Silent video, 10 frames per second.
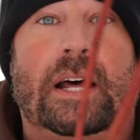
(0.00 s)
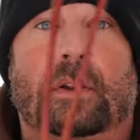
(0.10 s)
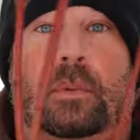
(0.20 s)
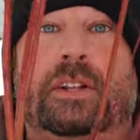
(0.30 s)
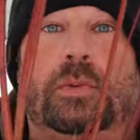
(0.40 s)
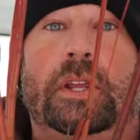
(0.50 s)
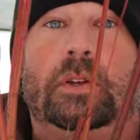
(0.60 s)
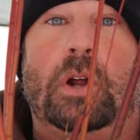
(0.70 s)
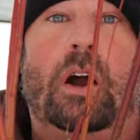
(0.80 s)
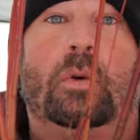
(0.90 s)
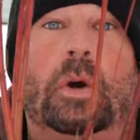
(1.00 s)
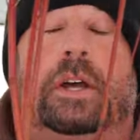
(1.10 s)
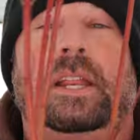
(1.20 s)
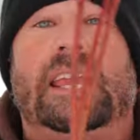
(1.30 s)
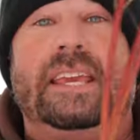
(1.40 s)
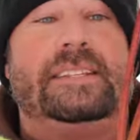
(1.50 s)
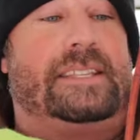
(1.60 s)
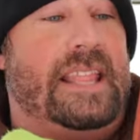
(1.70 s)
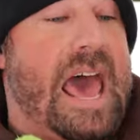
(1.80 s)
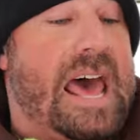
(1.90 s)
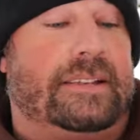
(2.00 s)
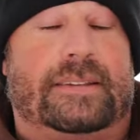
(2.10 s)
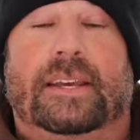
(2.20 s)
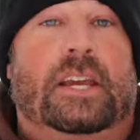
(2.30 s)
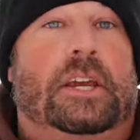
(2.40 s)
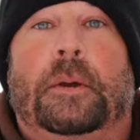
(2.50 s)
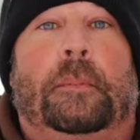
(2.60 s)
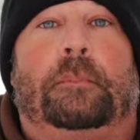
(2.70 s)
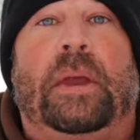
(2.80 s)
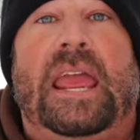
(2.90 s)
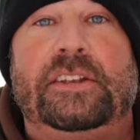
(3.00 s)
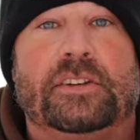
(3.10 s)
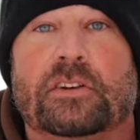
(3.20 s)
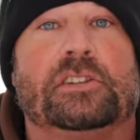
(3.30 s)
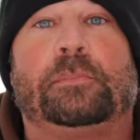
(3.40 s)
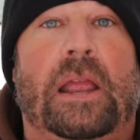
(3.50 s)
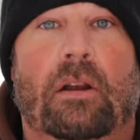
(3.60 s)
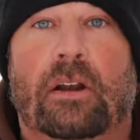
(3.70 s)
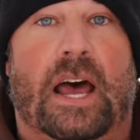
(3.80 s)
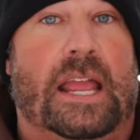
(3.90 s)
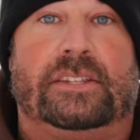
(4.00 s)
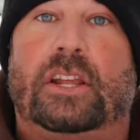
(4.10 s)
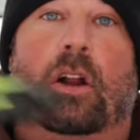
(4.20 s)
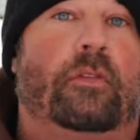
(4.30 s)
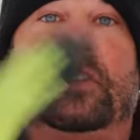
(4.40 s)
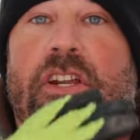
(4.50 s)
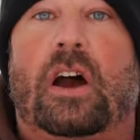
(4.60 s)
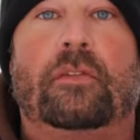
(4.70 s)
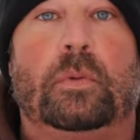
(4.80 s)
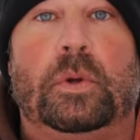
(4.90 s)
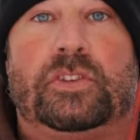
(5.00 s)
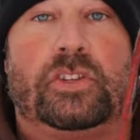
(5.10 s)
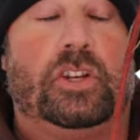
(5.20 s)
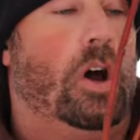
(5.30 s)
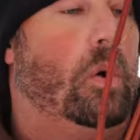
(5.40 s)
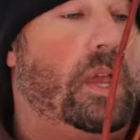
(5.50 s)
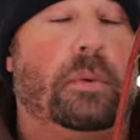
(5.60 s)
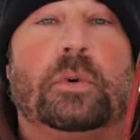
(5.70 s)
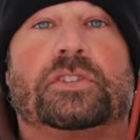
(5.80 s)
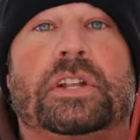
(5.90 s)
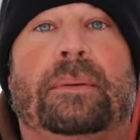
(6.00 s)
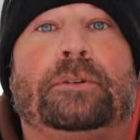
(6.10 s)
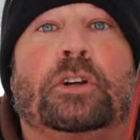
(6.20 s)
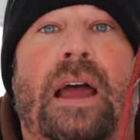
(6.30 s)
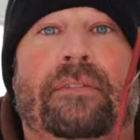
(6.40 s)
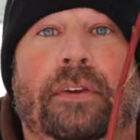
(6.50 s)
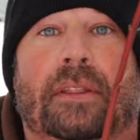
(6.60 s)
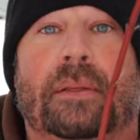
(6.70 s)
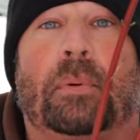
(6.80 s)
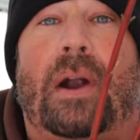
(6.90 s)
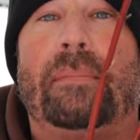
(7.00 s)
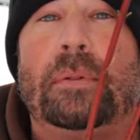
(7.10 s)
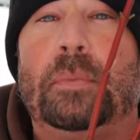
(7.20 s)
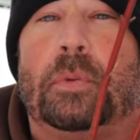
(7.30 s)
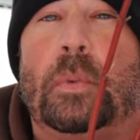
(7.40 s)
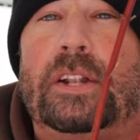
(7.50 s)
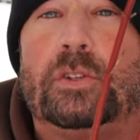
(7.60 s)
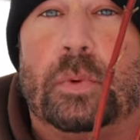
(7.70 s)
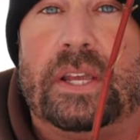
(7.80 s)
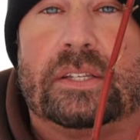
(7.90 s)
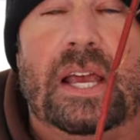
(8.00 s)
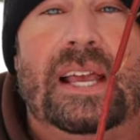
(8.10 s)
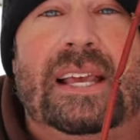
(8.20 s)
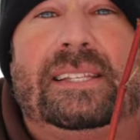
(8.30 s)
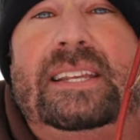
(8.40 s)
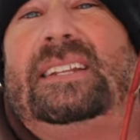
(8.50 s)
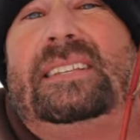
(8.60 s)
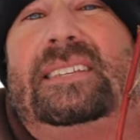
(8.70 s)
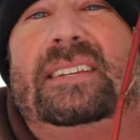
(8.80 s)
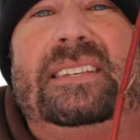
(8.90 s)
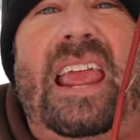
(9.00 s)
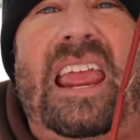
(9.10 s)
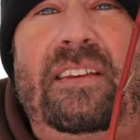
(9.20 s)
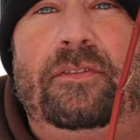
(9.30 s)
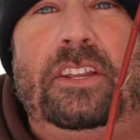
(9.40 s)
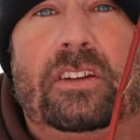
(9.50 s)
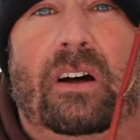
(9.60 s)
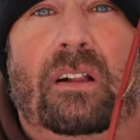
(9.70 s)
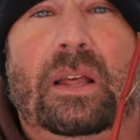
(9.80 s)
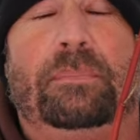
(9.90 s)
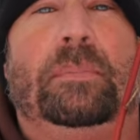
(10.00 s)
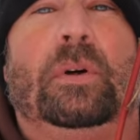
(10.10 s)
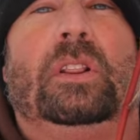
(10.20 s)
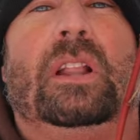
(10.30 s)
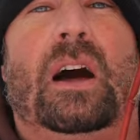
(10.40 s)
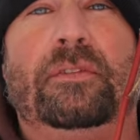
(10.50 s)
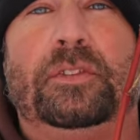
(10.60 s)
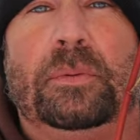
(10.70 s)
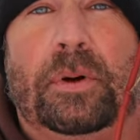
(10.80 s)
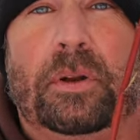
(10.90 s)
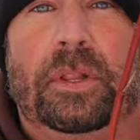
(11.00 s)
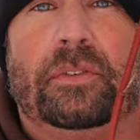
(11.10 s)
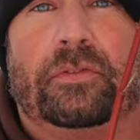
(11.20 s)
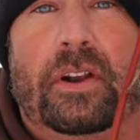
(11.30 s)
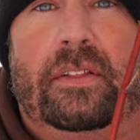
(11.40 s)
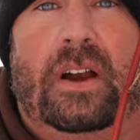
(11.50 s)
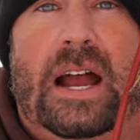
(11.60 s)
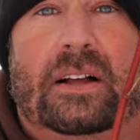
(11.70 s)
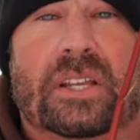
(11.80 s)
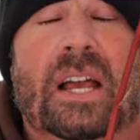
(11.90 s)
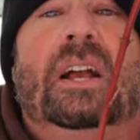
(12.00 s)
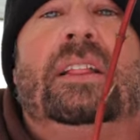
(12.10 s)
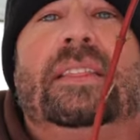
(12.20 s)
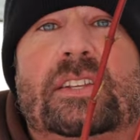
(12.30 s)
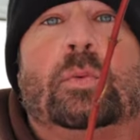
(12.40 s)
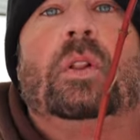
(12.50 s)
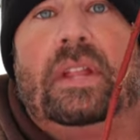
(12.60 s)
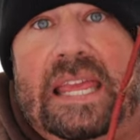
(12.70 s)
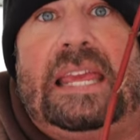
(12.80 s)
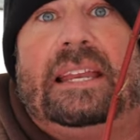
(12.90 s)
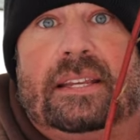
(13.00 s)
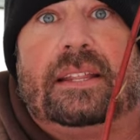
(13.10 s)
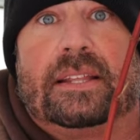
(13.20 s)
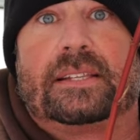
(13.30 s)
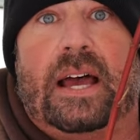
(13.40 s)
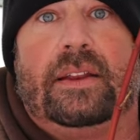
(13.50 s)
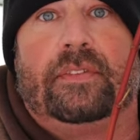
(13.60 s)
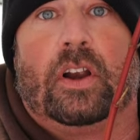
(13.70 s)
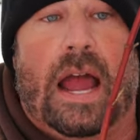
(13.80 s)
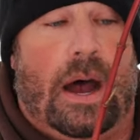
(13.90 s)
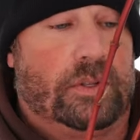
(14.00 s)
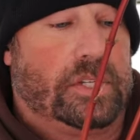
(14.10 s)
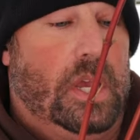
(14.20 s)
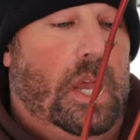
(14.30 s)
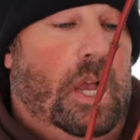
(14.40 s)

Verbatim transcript: Now the red twig dogwood is that painter's paradise. You know, if it's covered with snow, it will stop traffic. The problem with red twigs is it gets six to eight feet tall and people love to put them in the front of their house. This will eat the side of your house.